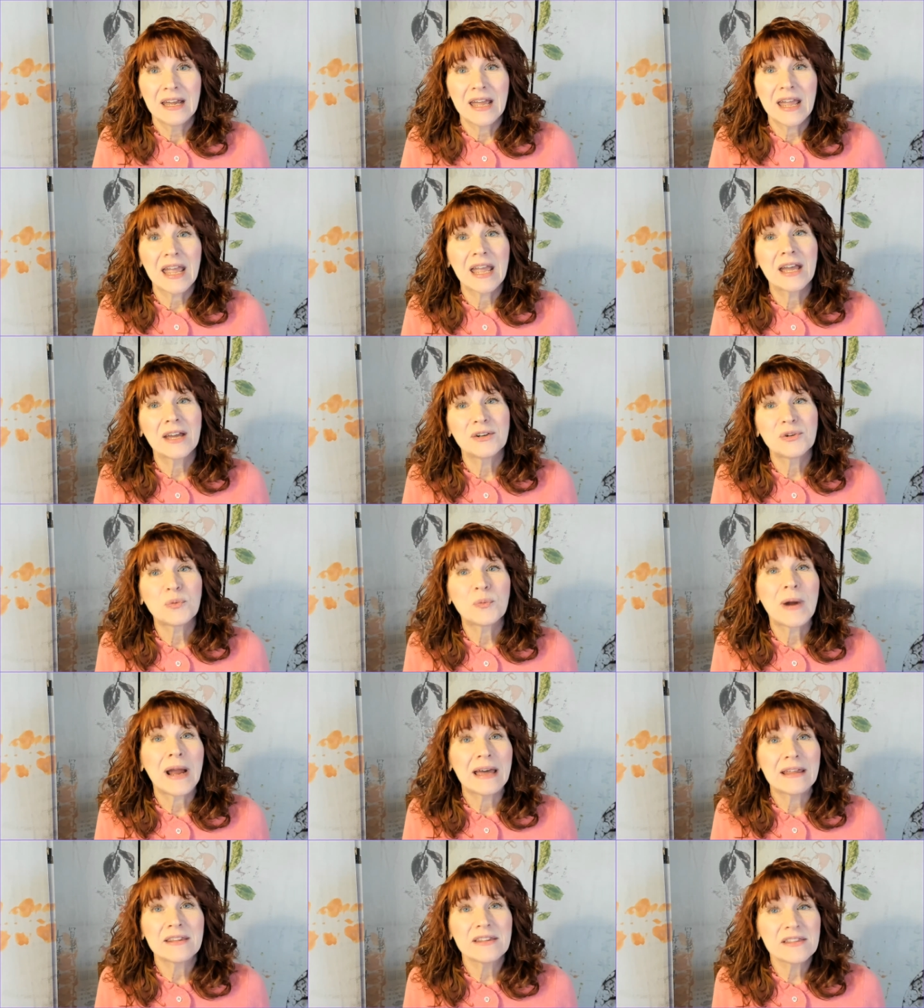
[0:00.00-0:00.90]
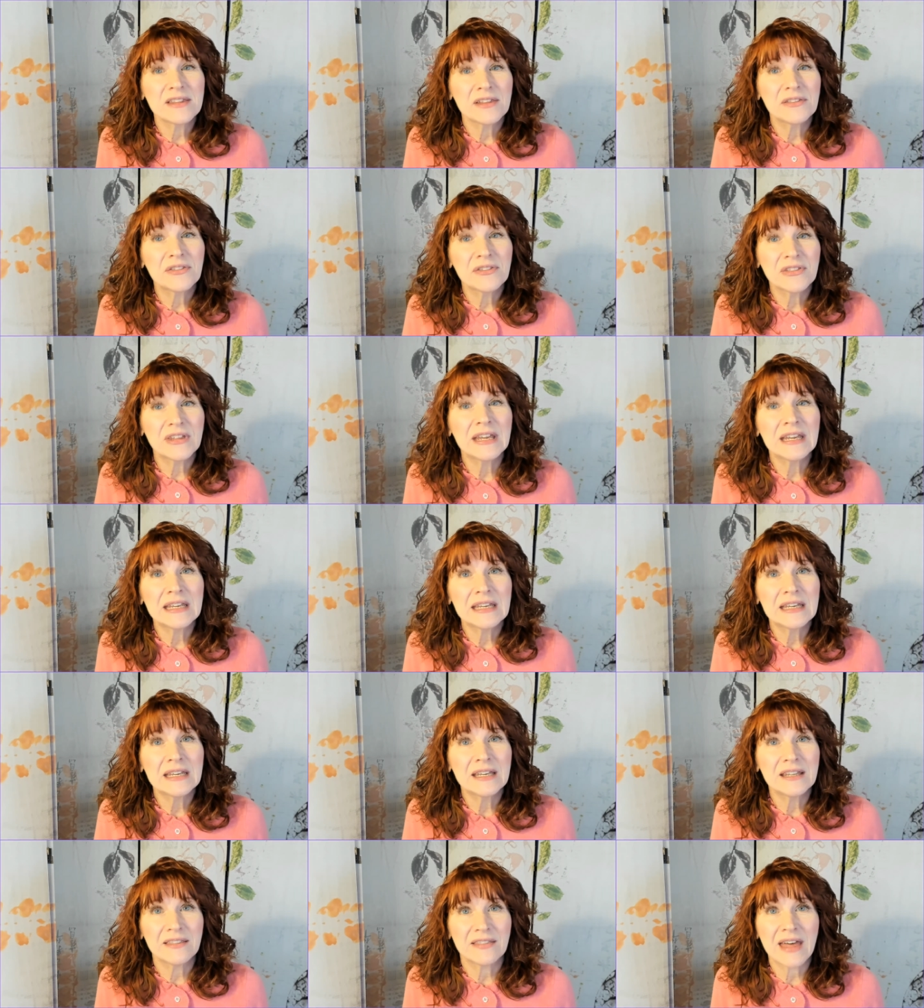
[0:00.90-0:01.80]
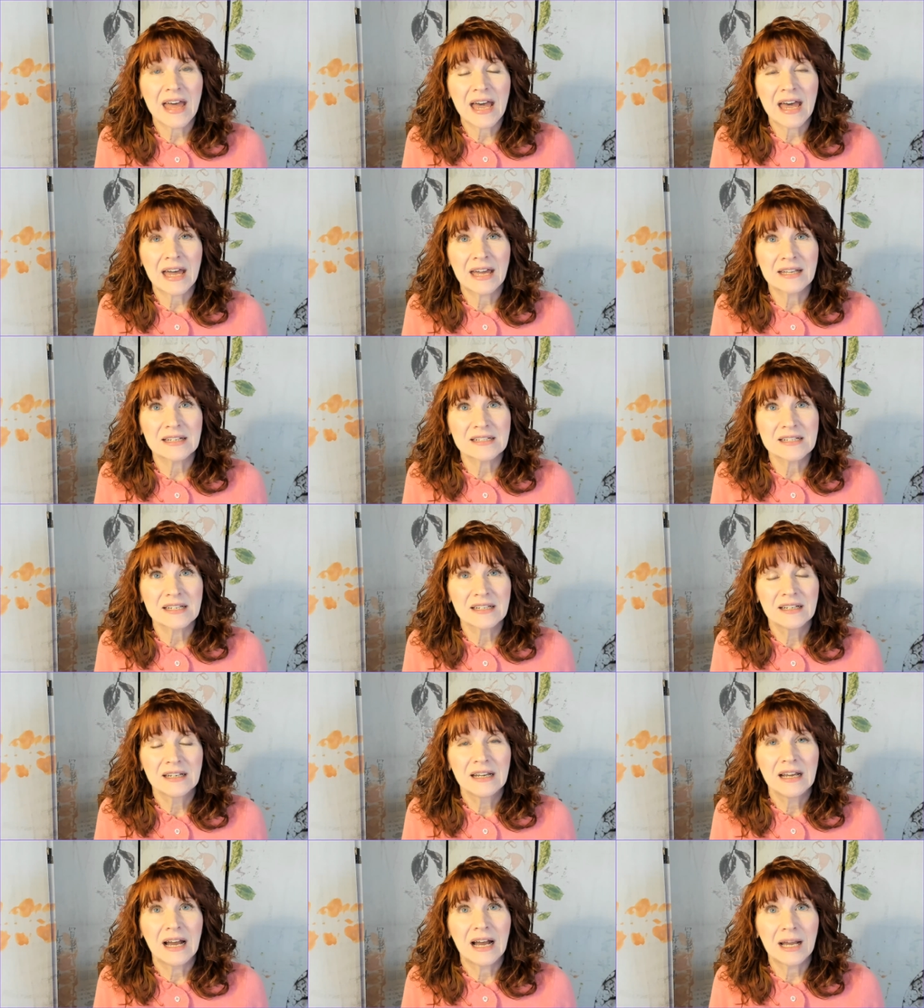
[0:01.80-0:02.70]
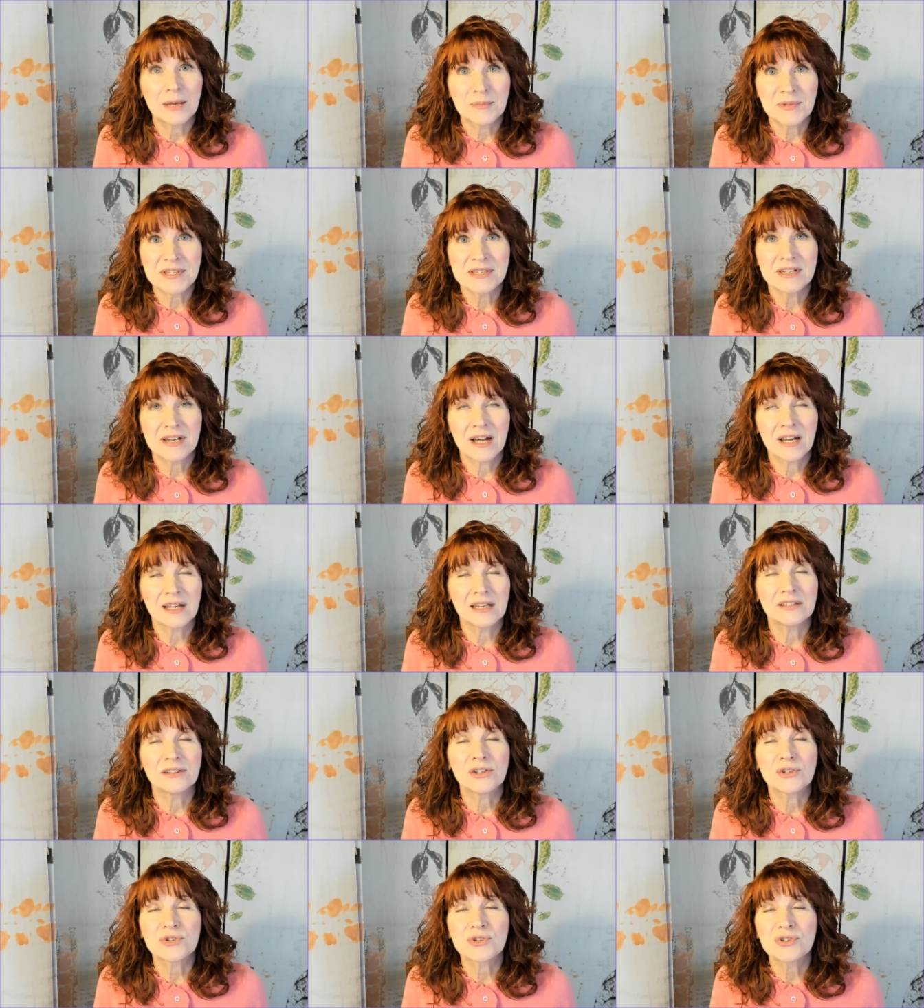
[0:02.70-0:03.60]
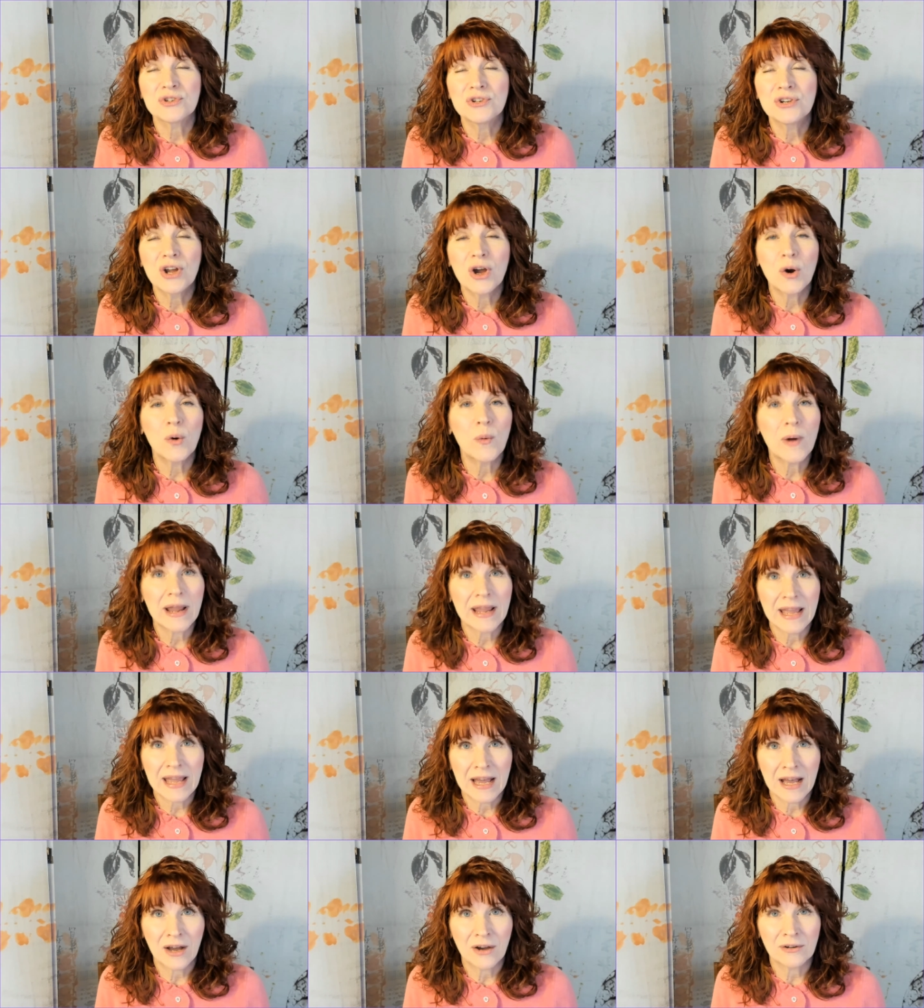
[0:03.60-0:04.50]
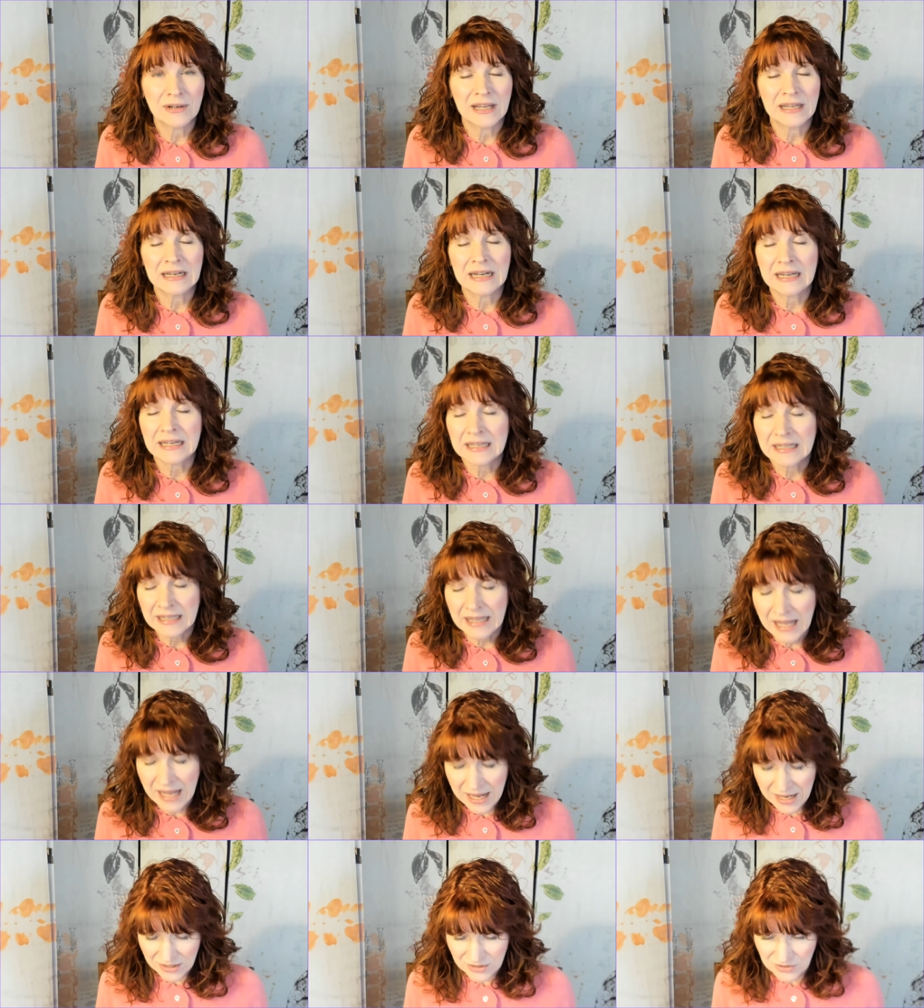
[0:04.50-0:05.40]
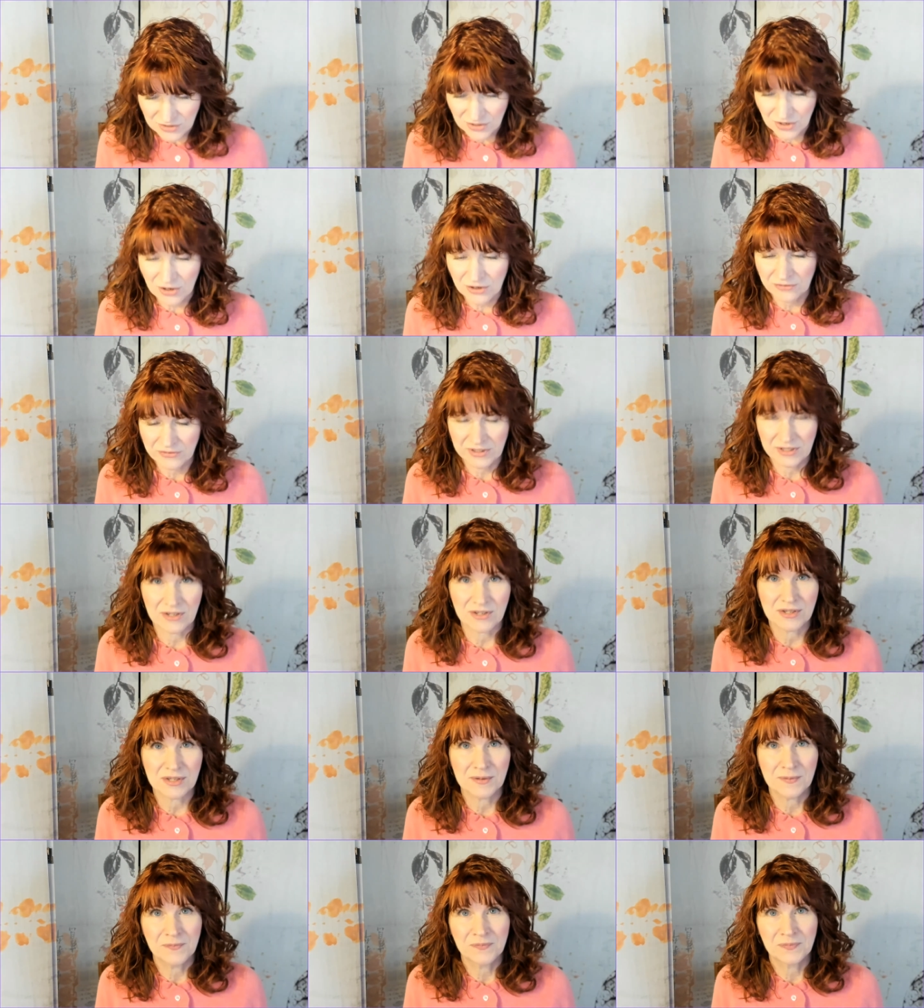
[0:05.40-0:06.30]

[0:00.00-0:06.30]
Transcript: And rather than thinking that I'm stuck and there's no way out and I can't solve this,